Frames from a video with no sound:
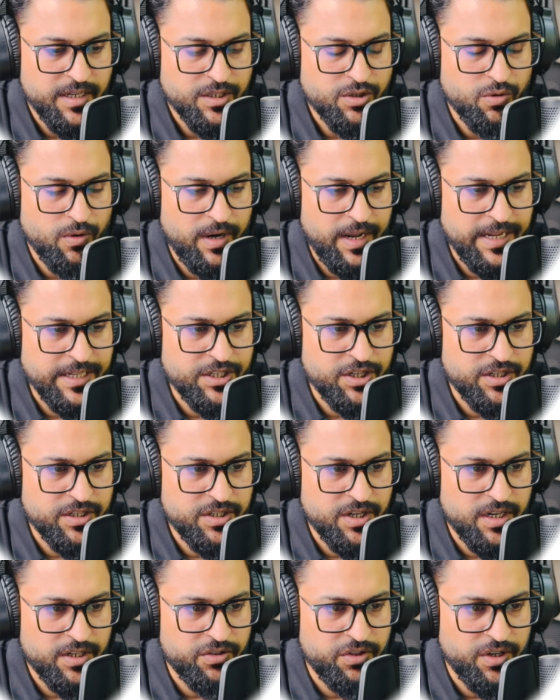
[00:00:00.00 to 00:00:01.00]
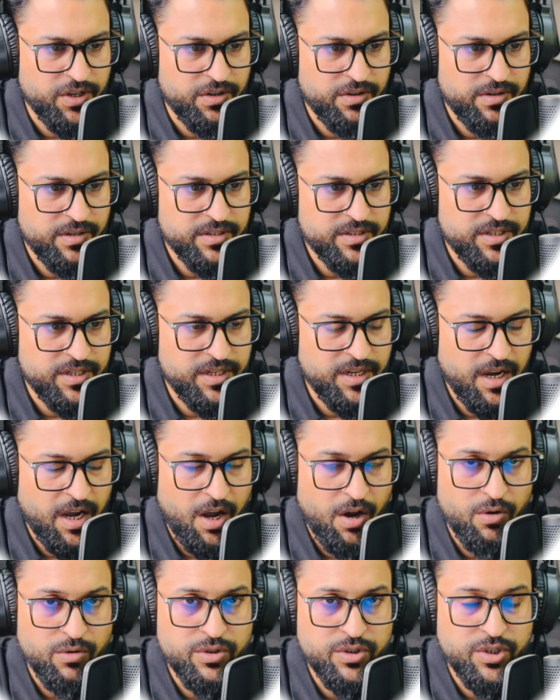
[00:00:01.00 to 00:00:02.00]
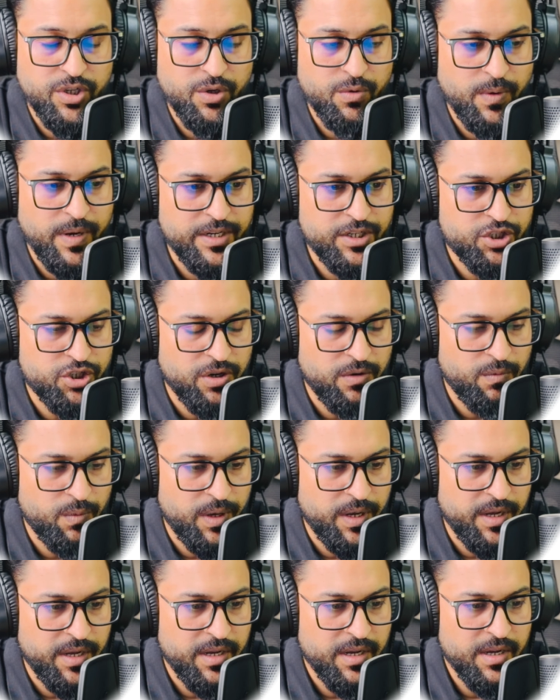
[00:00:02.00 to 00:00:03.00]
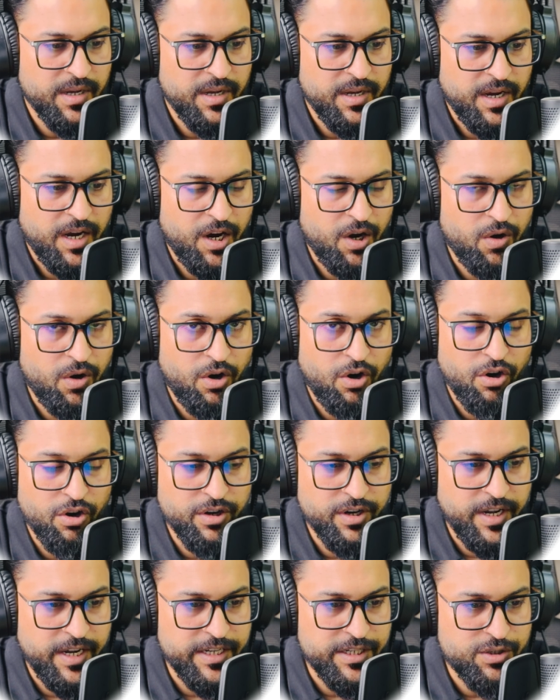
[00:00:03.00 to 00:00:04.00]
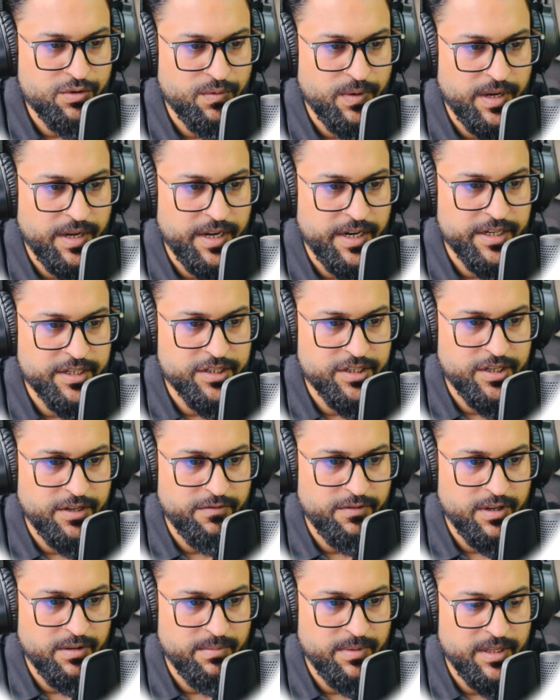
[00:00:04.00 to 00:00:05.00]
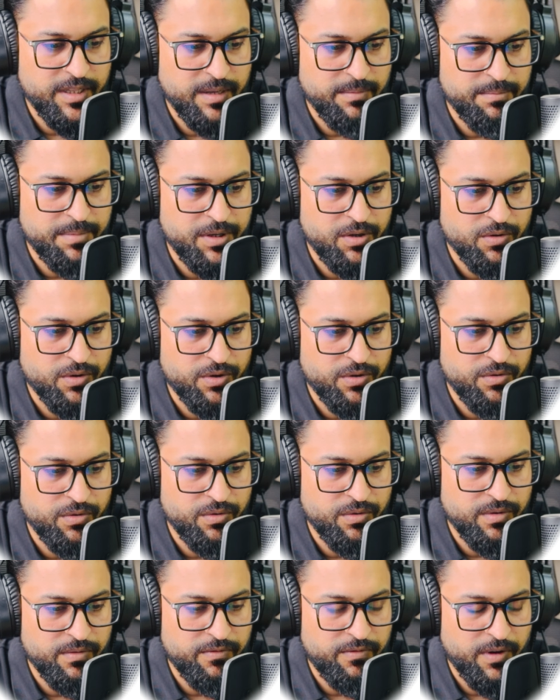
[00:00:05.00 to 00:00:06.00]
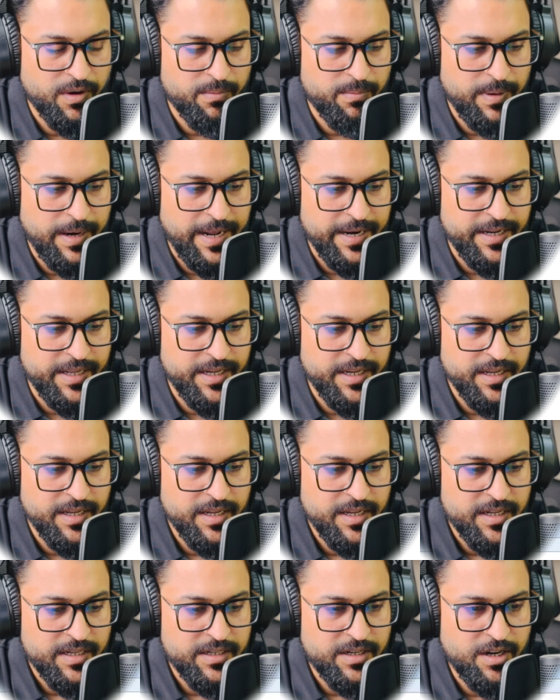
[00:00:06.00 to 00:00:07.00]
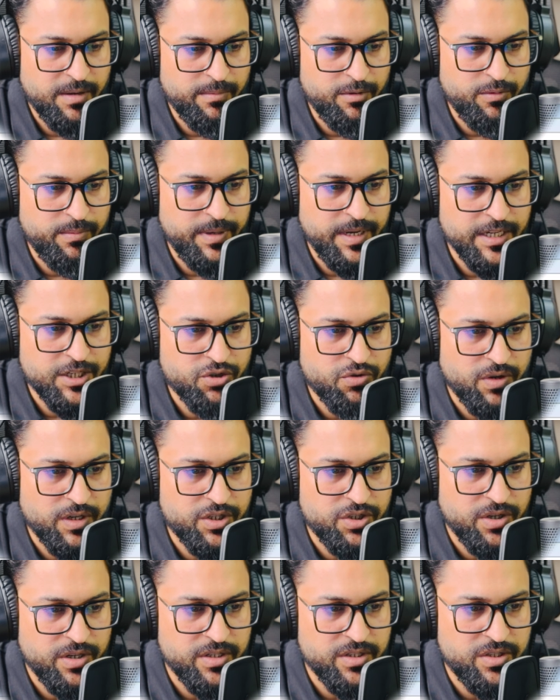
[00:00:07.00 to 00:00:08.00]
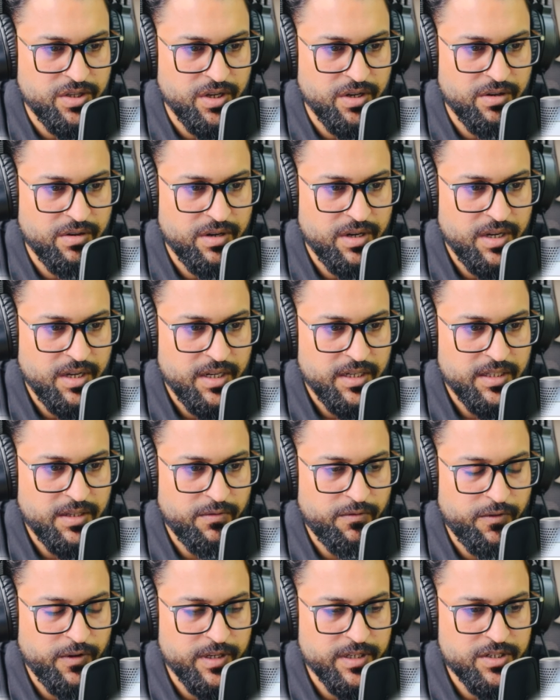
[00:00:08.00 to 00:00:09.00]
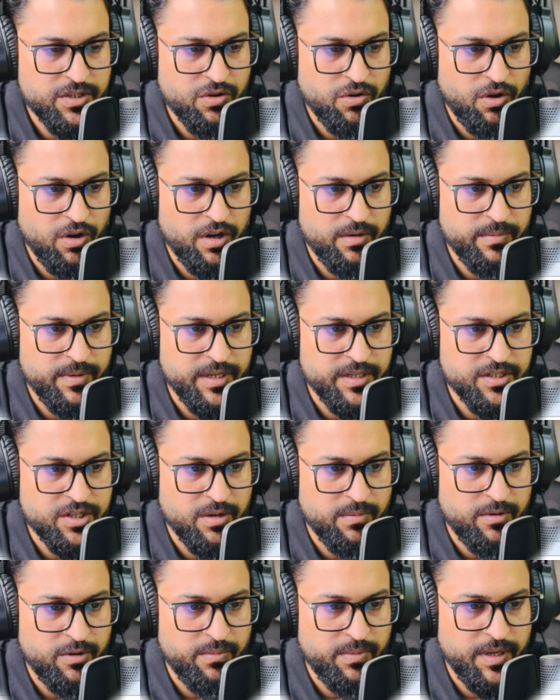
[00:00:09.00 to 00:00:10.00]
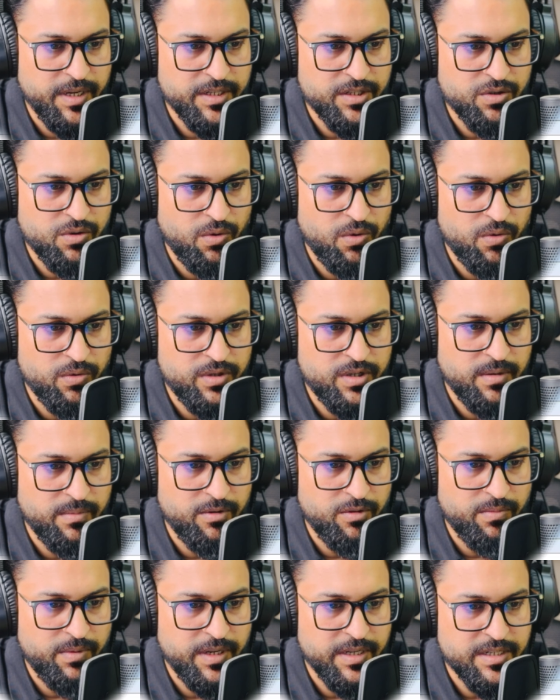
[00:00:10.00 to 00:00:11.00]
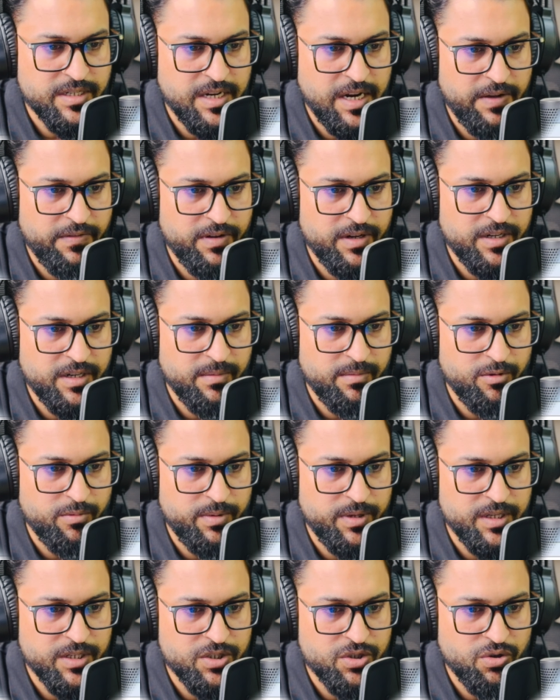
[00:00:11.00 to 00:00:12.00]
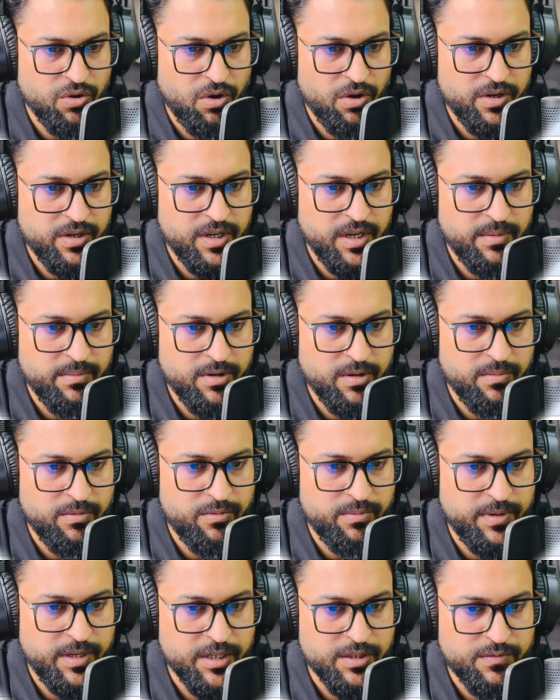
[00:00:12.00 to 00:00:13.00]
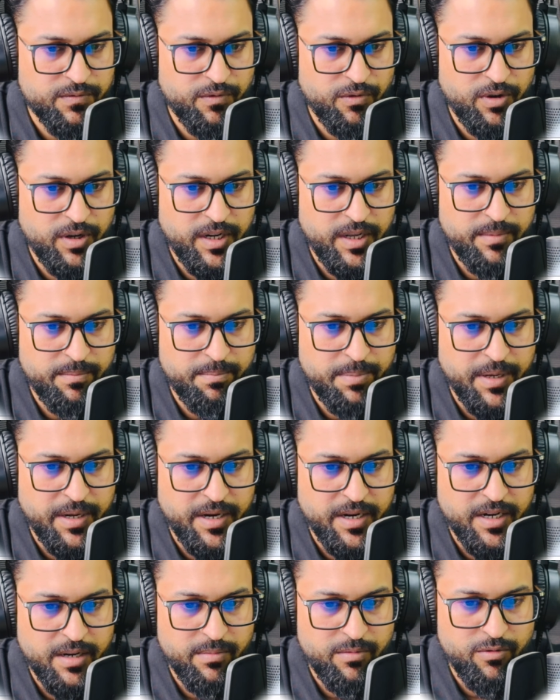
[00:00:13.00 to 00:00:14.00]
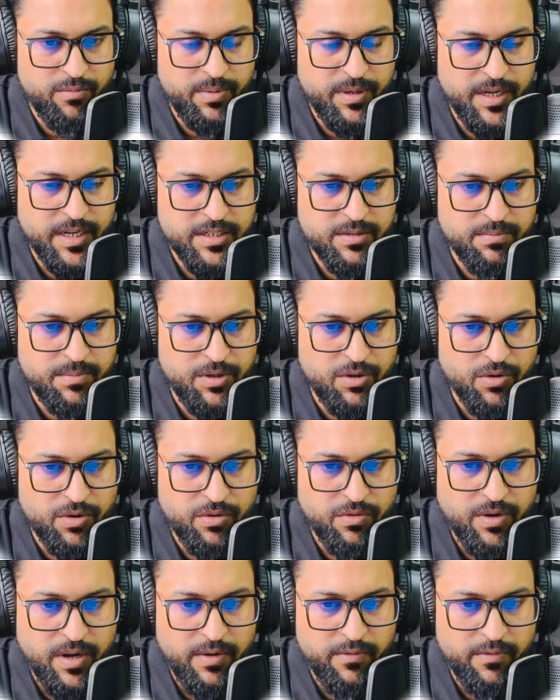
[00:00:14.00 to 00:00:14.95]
So legends are there. See how sequential way, how organized way it is giving me the BOQ for planning. WBS structure is there. The first column is WBS code, WBS level, WBS short name, WBS full name, parent WBS, BOQ